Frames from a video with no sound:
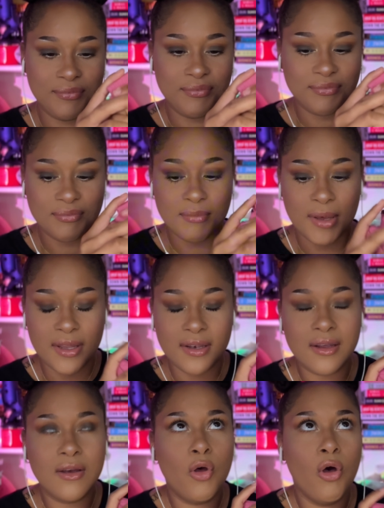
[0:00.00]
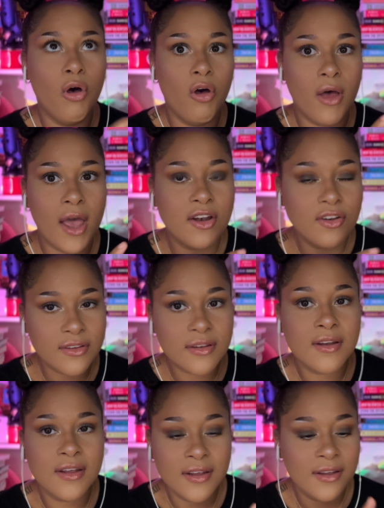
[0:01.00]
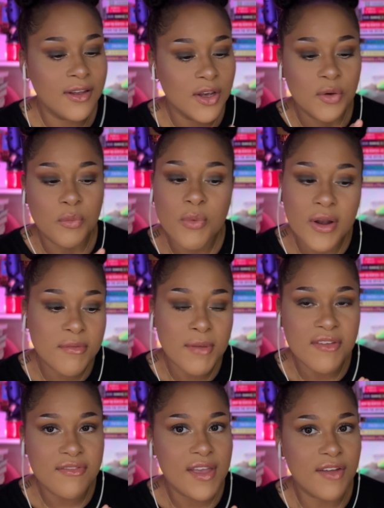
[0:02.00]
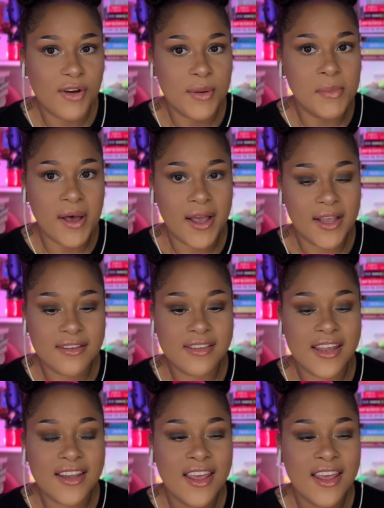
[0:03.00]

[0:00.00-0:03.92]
But, oh, one of my favorite buys, like,